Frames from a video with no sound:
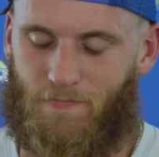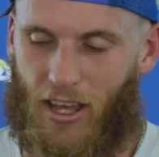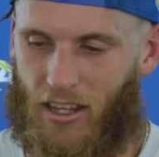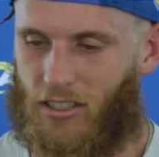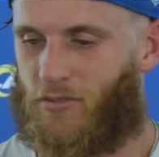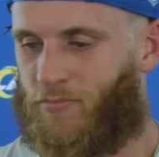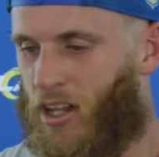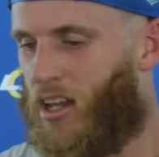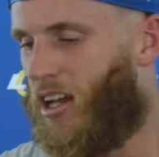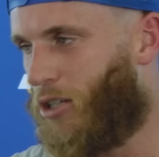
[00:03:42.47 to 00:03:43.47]
He's
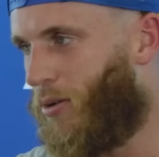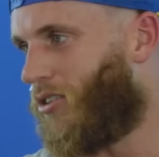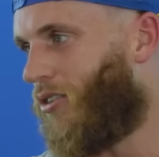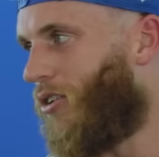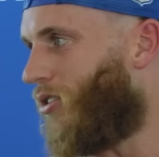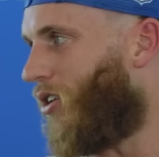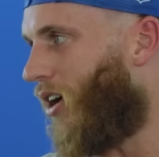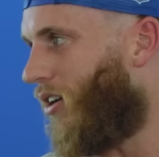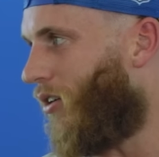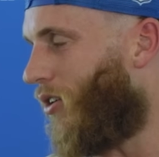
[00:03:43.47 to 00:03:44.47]
a special dude.
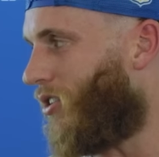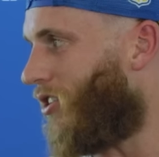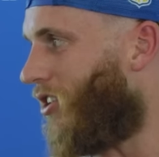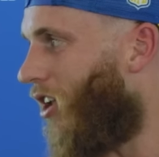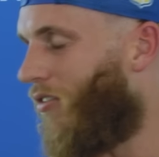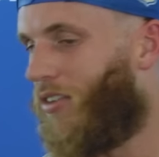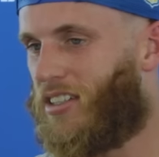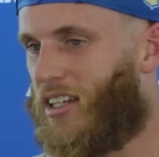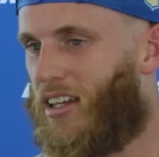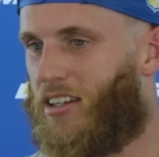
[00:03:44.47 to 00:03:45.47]
So I know there's a lot of
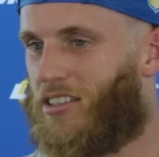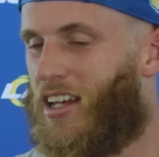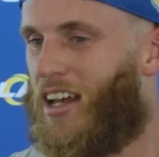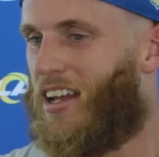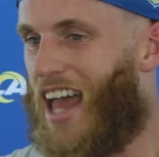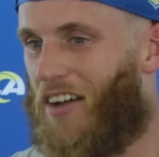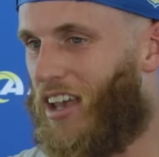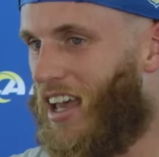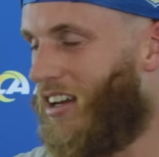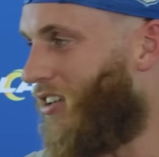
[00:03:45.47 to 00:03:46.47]
things that he's
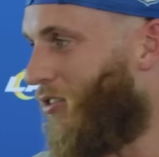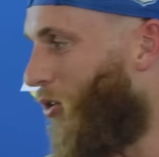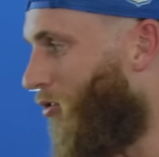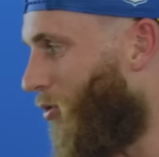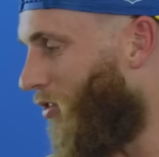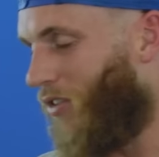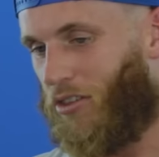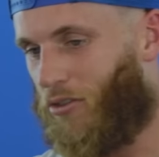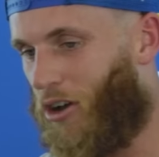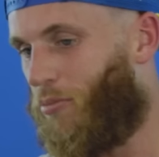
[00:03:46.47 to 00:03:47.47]
navigating and going from a
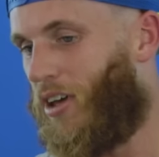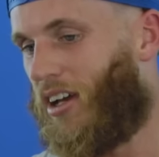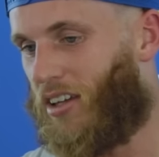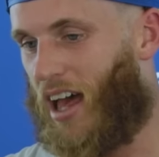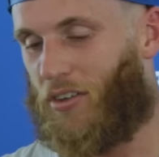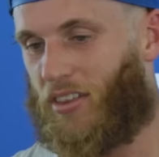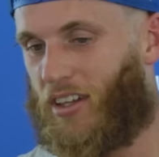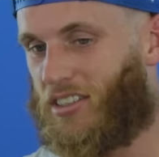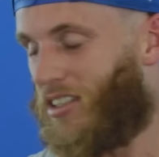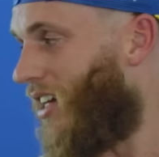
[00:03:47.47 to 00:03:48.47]
fifth round pick to having
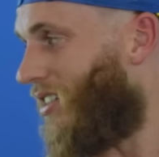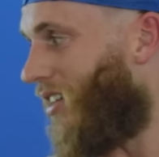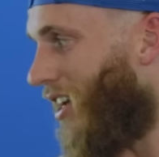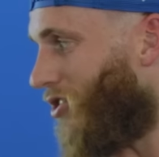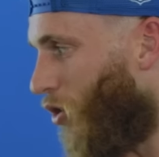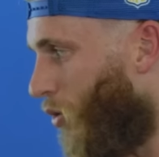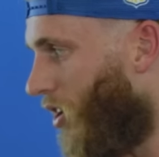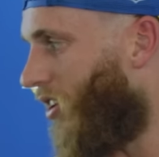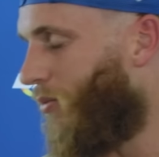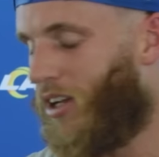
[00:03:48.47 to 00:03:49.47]
the success they had so
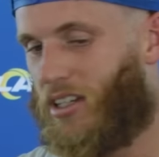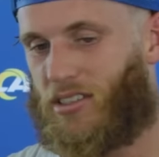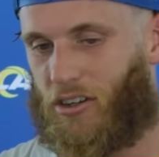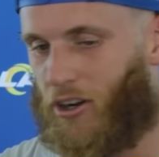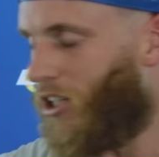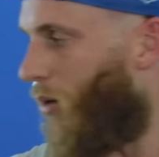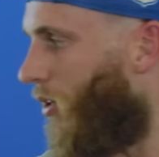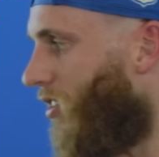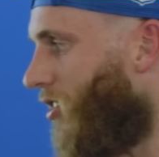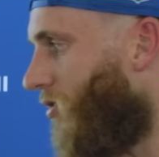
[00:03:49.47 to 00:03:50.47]
quickly. But he's done a great job
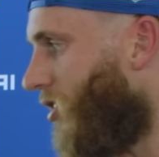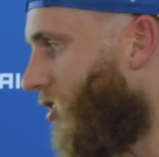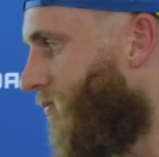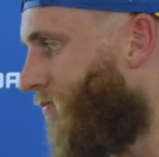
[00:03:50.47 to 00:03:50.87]
of that this offseason.